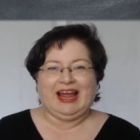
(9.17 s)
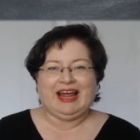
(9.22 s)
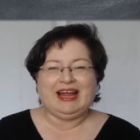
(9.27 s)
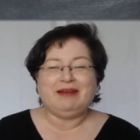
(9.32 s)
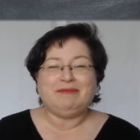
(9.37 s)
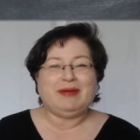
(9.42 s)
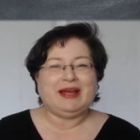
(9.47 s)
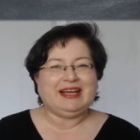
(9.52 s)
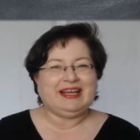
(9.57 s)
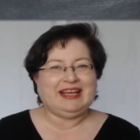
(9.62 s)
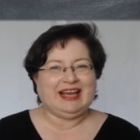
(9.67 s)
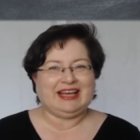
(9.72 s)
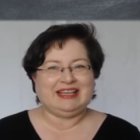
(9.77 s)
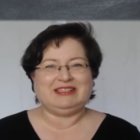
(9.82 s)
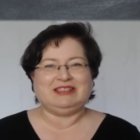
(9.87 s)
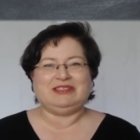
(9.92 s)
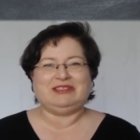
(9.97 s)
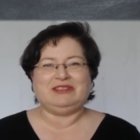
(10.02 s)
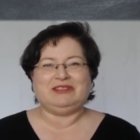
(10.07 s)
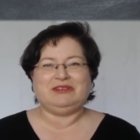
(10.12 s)
And my
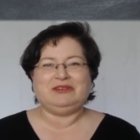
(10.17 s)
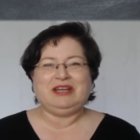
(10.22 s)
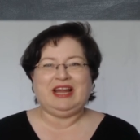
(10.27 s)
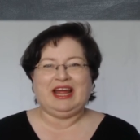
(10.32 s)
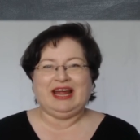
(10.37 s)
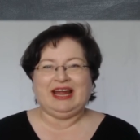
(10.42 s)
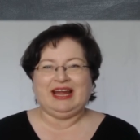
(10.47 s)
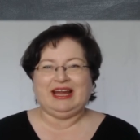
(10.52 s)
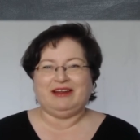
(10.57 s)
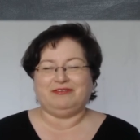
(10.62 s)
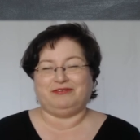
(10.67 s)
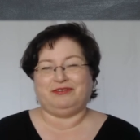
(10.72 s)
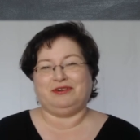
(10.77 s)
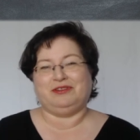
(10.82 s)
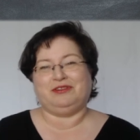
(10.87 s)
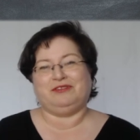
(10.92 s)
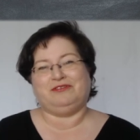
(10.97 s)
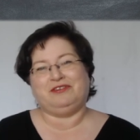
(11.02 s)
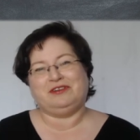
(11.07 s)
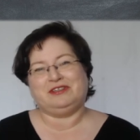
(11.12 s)
guest today
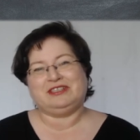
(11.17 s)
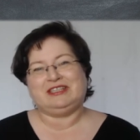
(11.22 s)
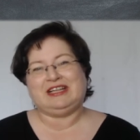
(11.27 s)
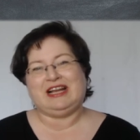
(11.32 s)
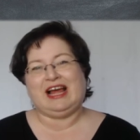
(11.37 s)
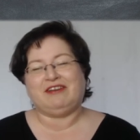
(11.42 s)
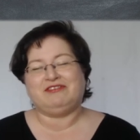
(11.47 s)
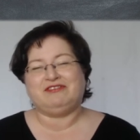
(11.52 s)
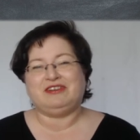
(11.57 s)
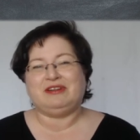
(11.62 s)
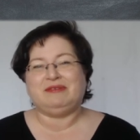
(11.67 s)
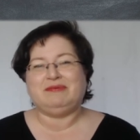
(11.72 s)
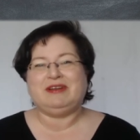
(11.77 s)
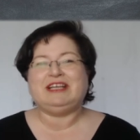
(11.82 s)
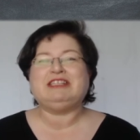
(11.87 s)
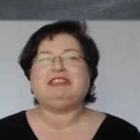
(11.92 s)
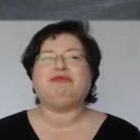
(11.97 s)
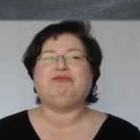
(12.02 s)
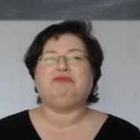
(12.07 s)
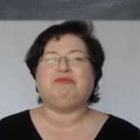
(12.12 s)
for the first live stream
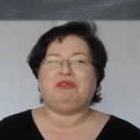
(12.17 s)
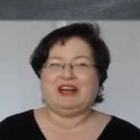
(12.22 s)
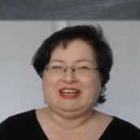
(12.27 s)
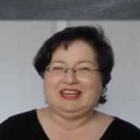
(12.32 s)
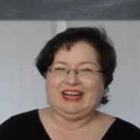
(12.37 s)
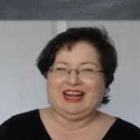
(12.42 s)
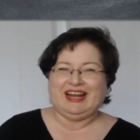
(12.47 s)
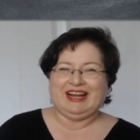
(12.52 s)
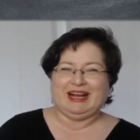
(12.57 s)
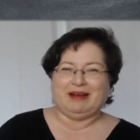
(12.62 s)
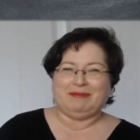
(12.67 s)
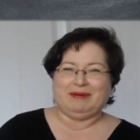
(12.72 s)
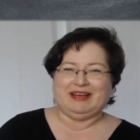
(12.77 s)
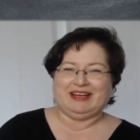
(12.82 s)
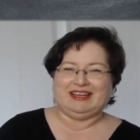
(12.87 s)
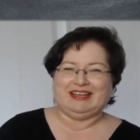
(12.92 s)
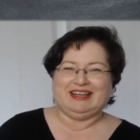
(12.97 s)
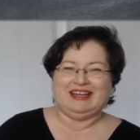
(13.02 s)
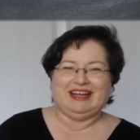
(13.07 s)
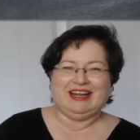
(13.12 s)
is Brandy
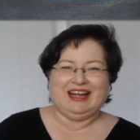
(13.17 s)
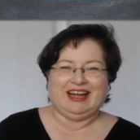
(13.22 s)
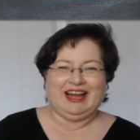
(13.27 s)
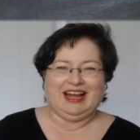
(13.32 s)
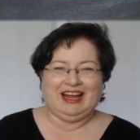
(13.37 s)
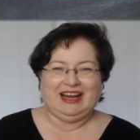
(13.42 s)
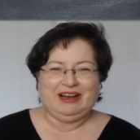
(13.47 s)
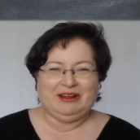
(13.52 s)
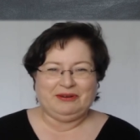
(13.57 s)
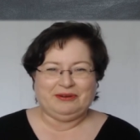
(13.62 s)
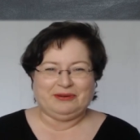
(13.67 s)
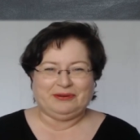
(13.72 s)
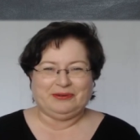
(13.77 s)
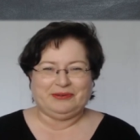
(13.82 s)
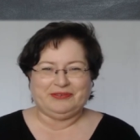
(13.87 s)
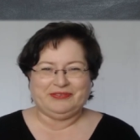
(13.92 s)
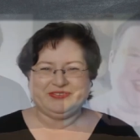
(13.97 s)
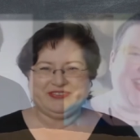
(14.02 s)
Agerbeck. Hello.